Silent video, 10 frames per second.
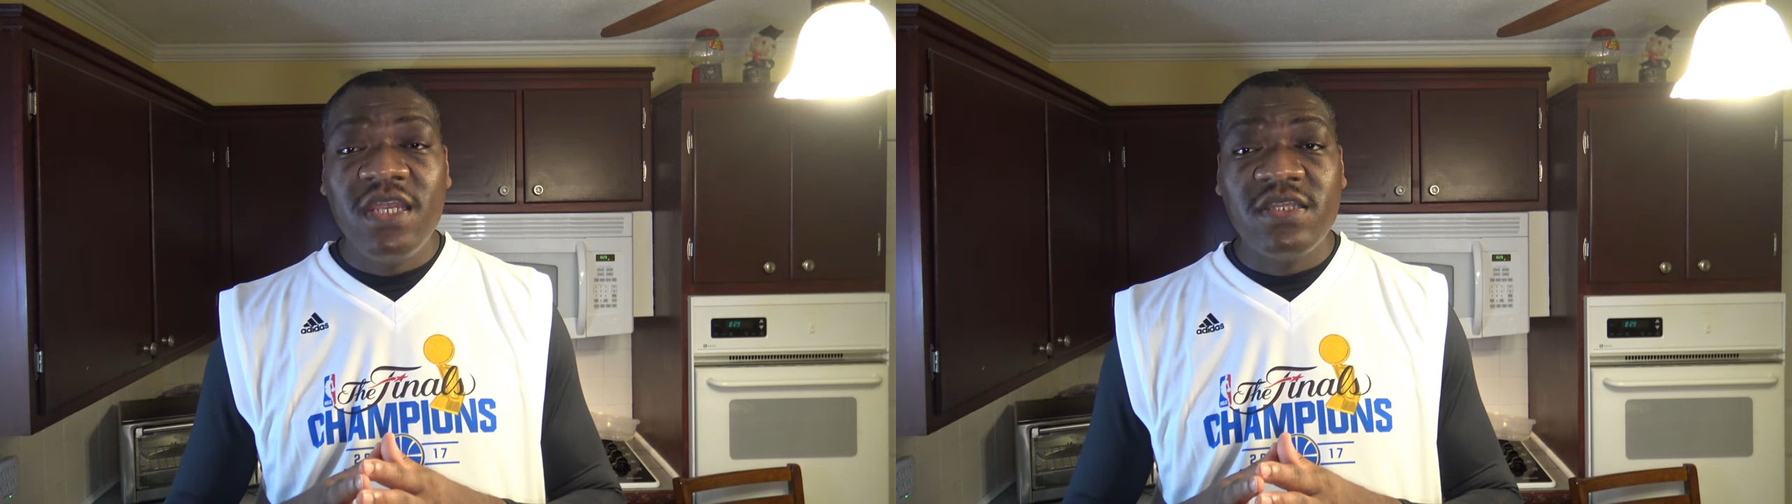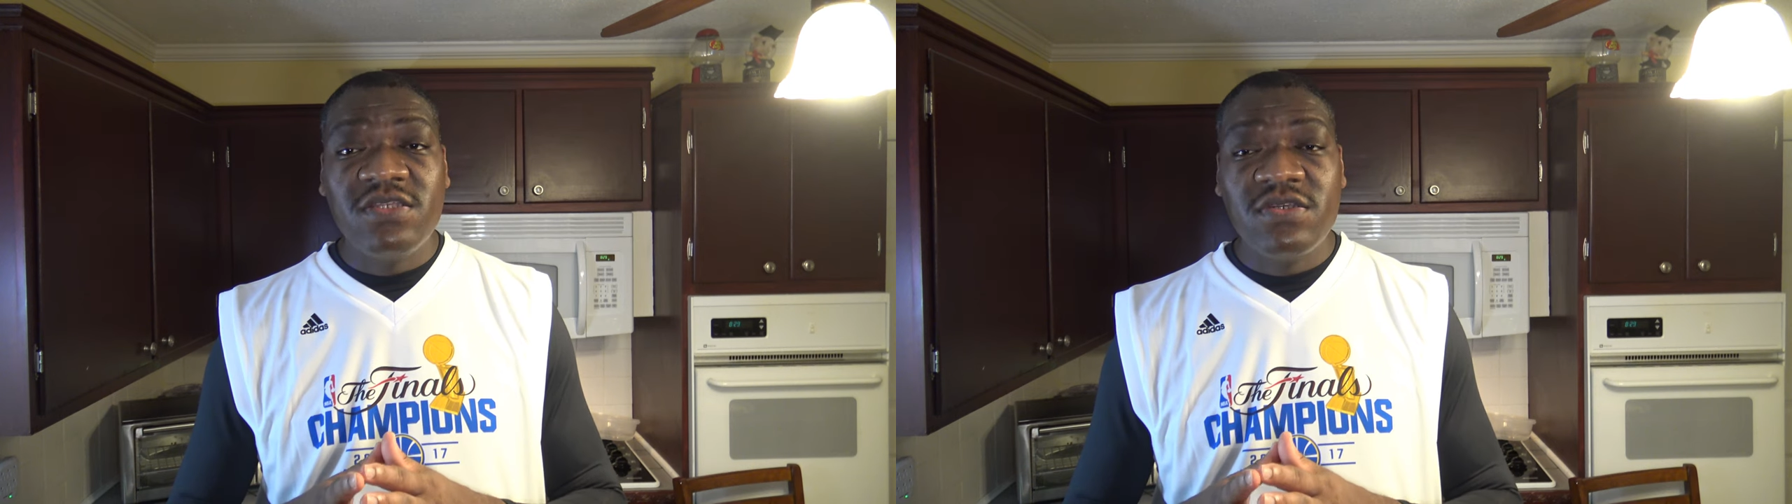
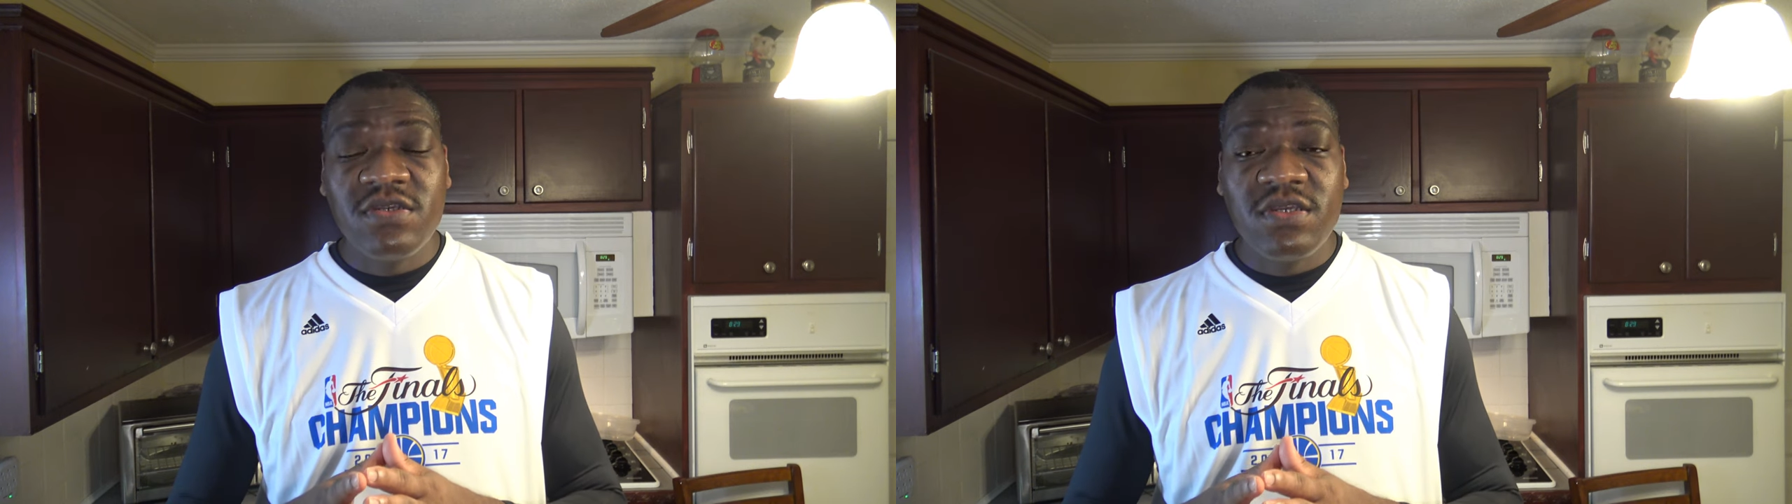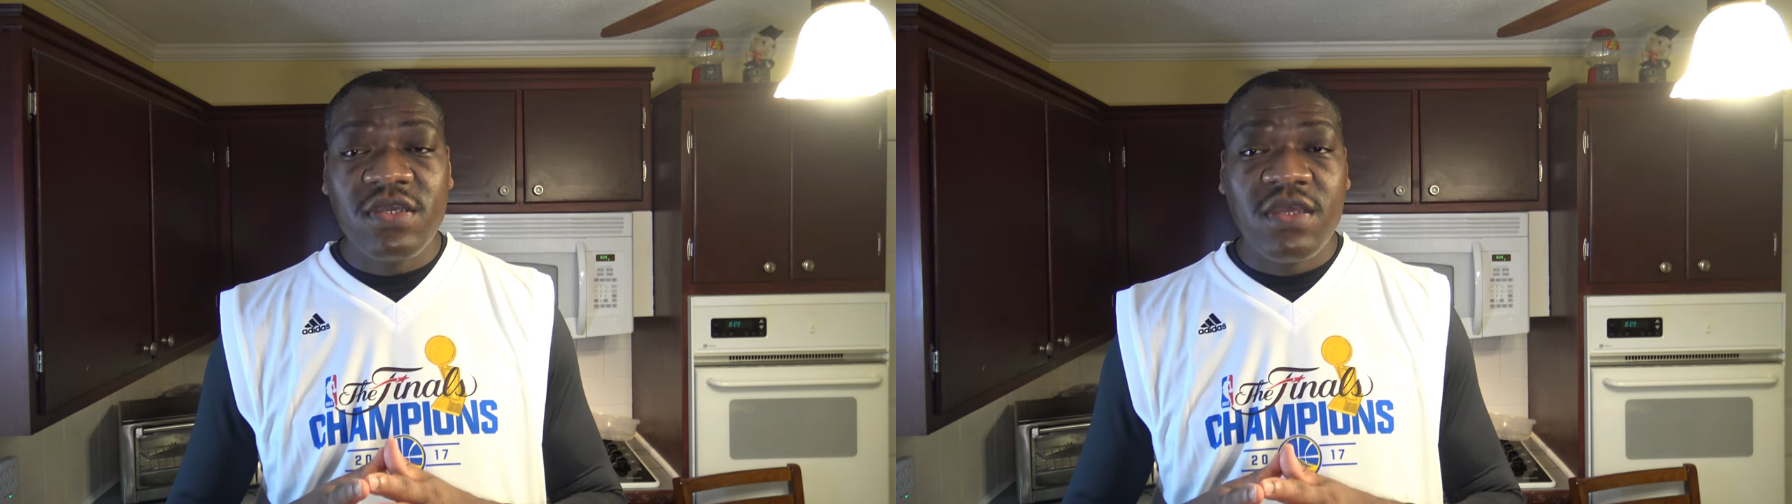it
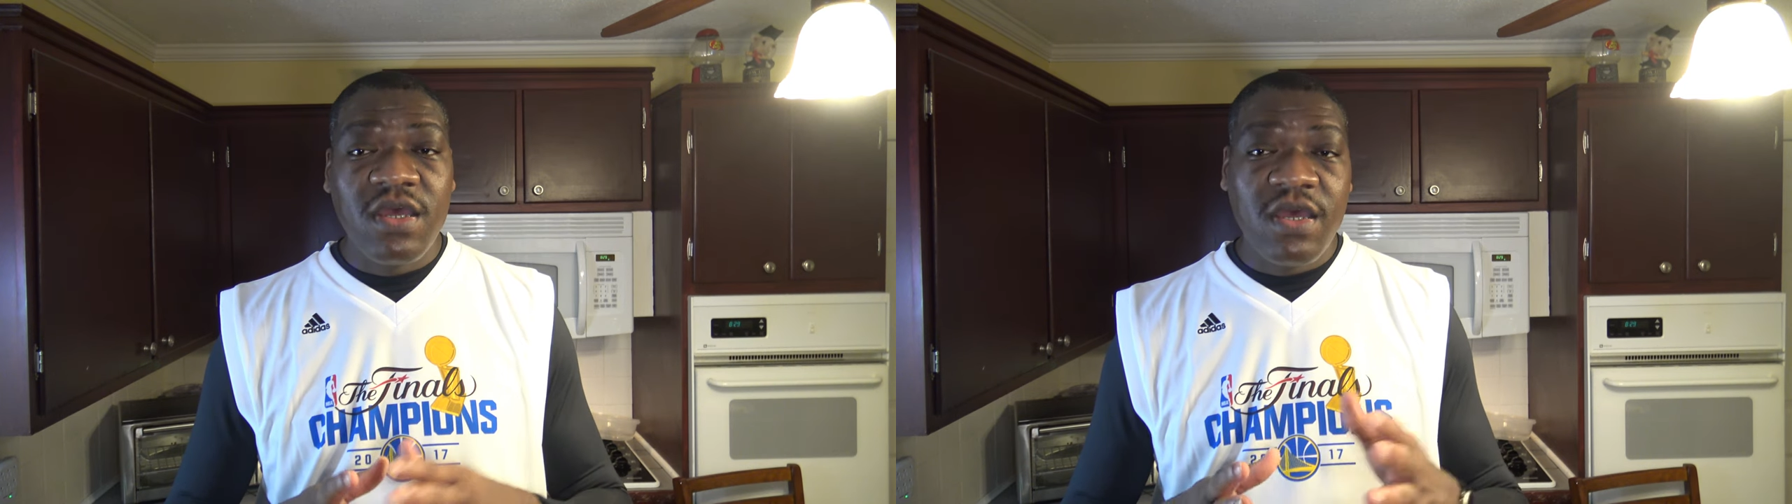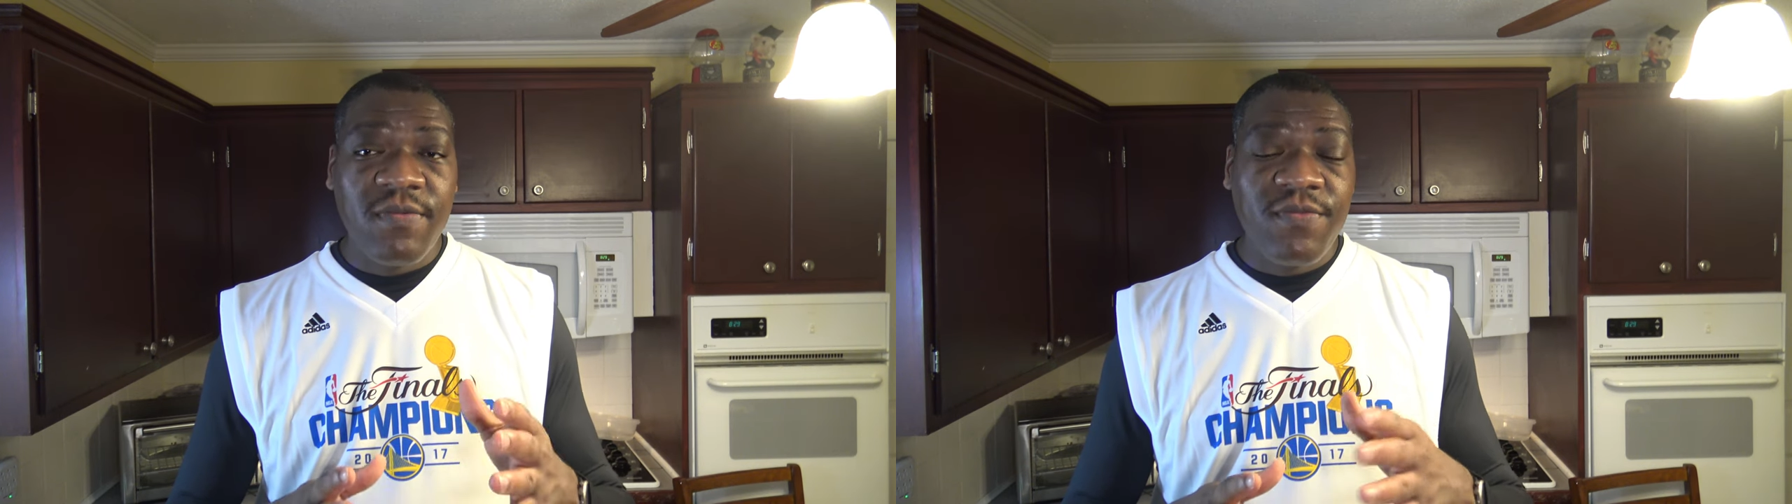took um,